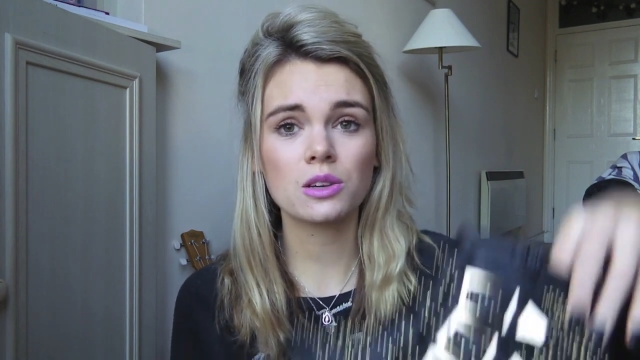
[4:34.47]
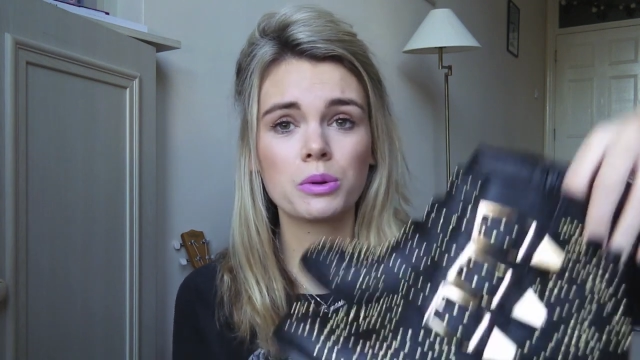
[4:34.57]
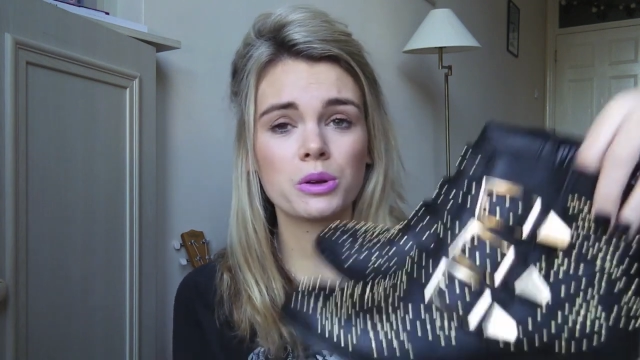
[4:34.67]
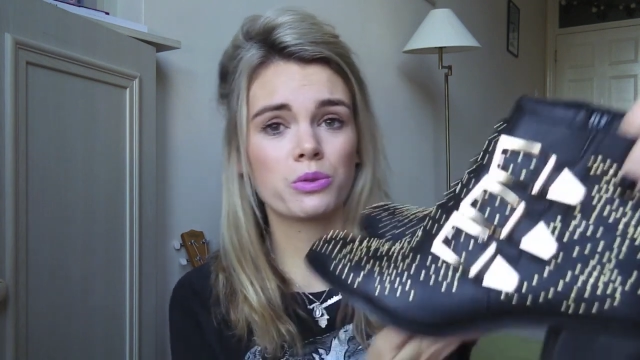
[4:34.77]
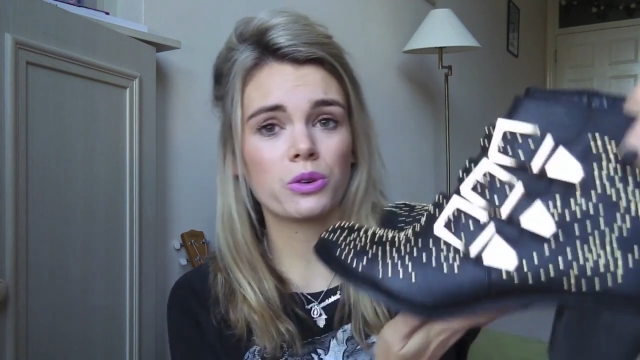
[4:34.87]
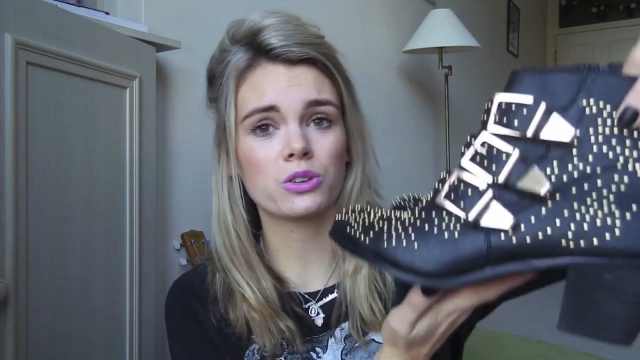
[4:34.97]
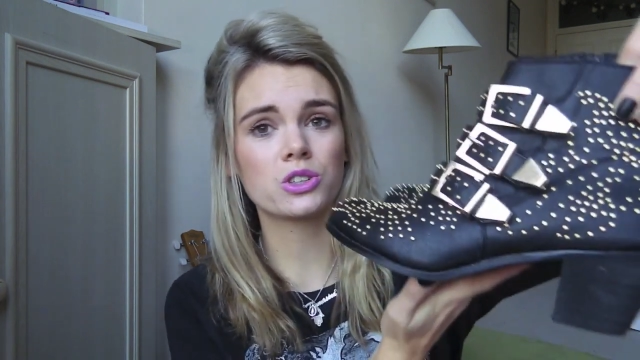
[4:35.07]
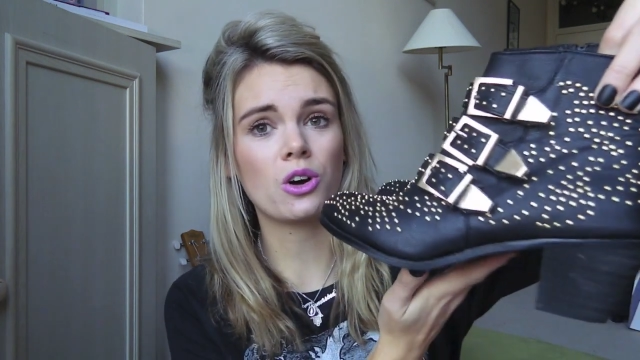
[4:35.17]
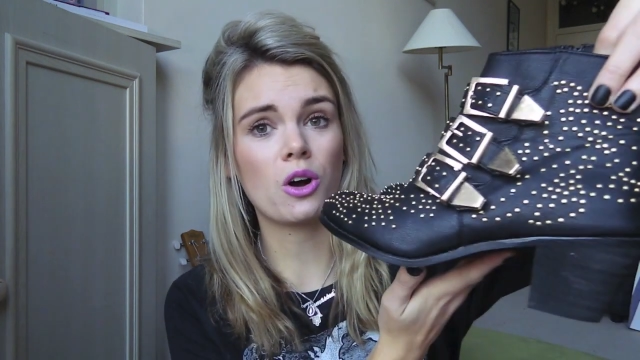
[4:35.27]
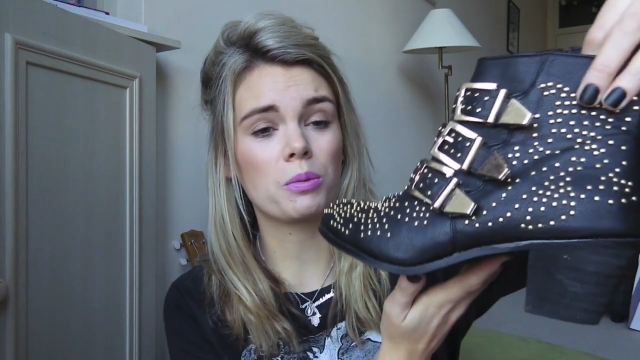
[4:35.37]
so beautiful on
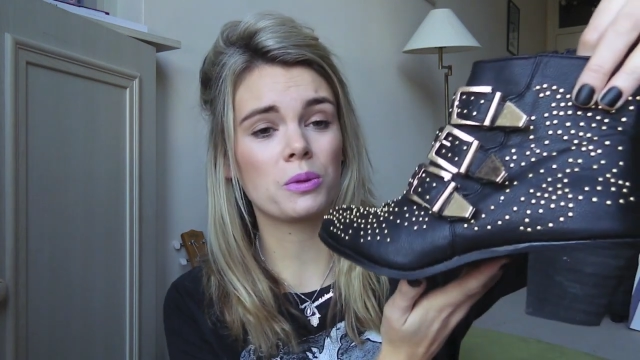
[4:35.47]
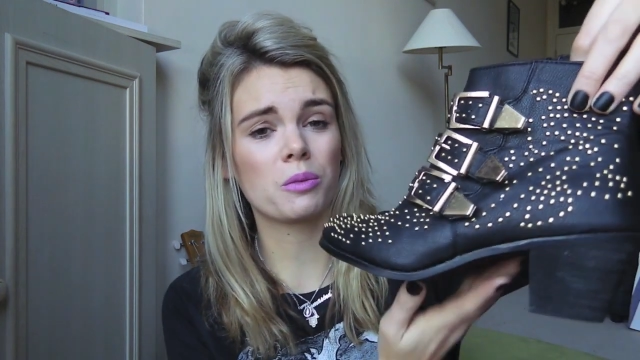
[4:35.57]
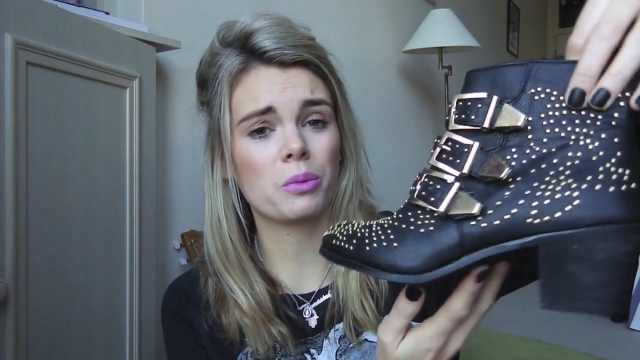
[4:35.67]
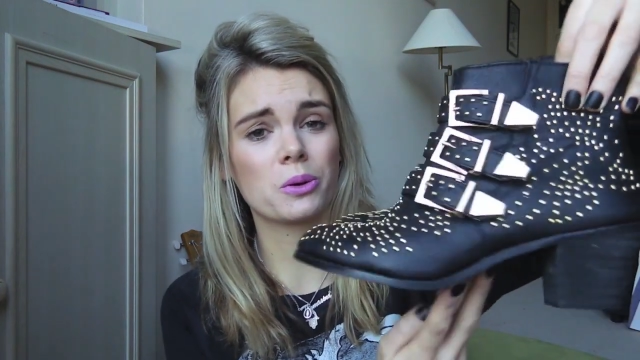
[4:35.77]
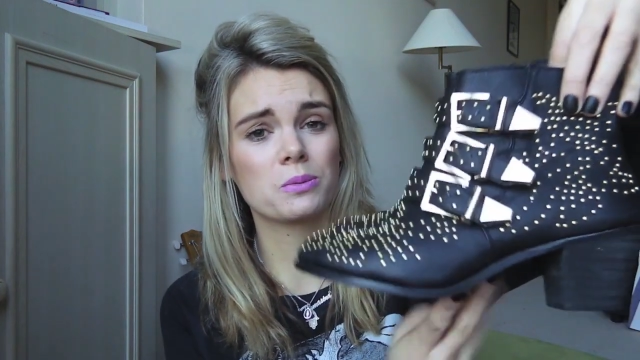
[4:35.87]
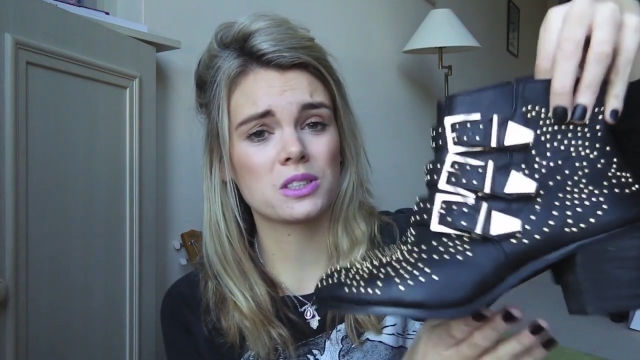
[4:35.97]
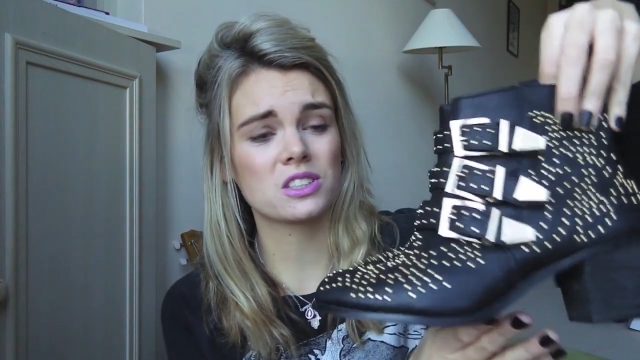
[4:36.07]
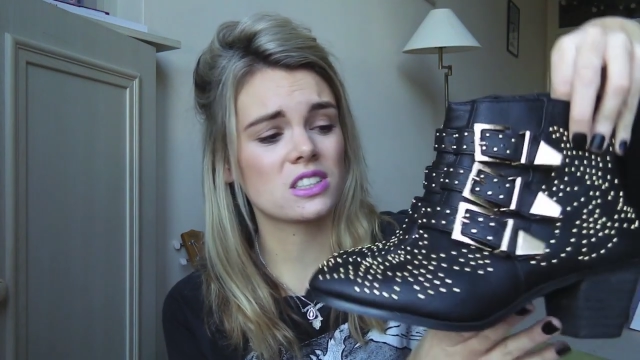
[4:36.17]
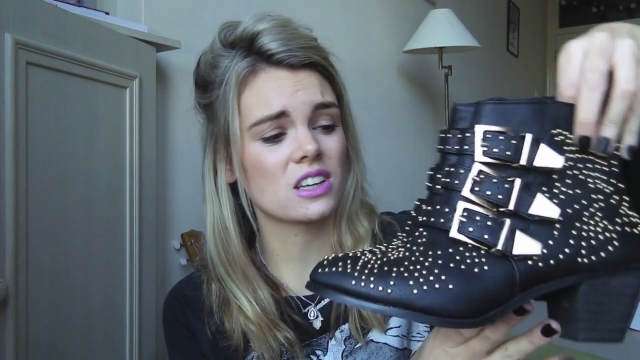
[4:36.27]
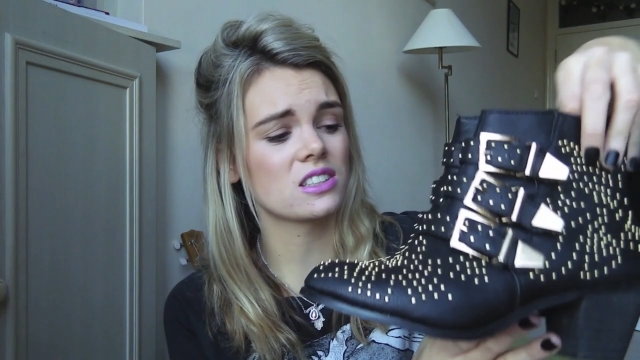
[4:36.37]
top. The bottoms
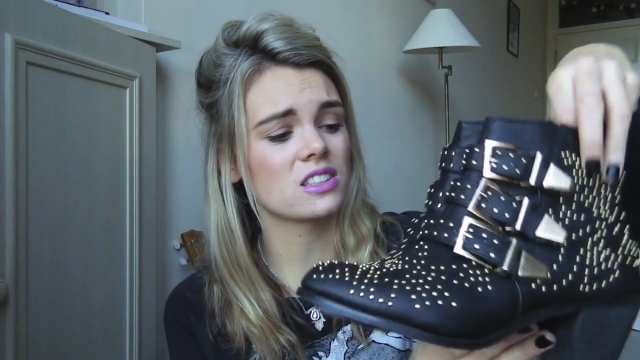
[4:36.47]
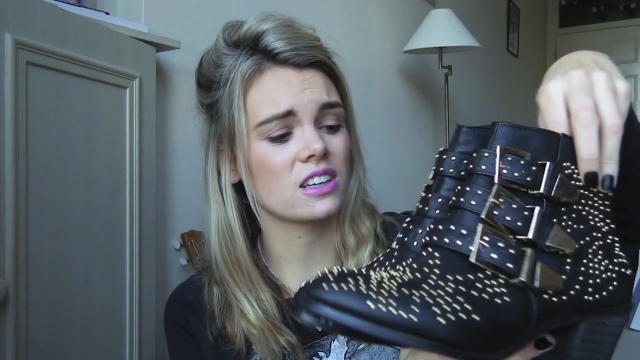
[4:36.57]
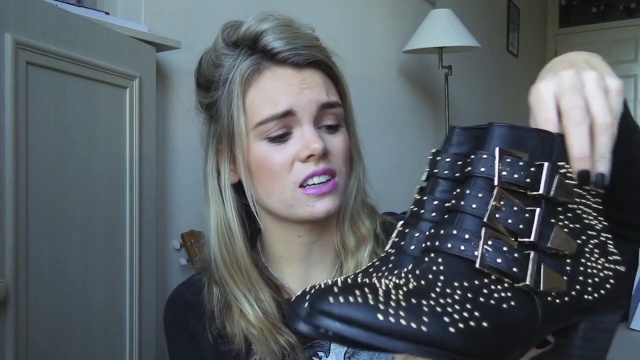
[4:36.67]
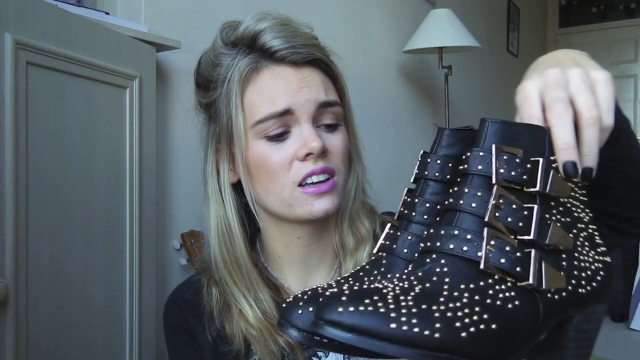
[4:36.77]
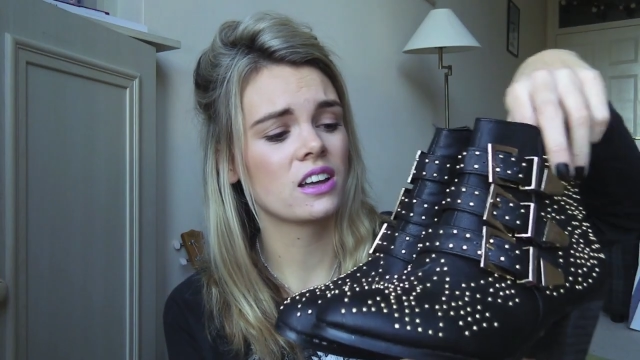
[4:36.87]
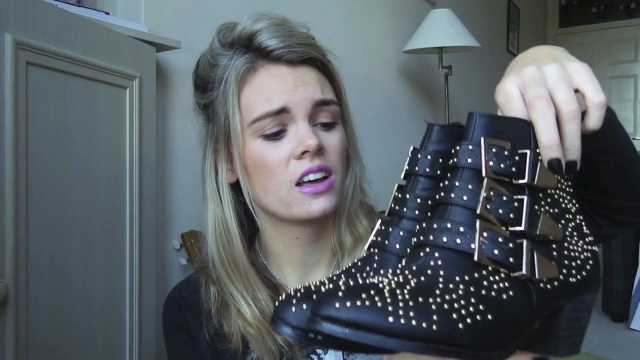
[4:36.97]
are disgusting.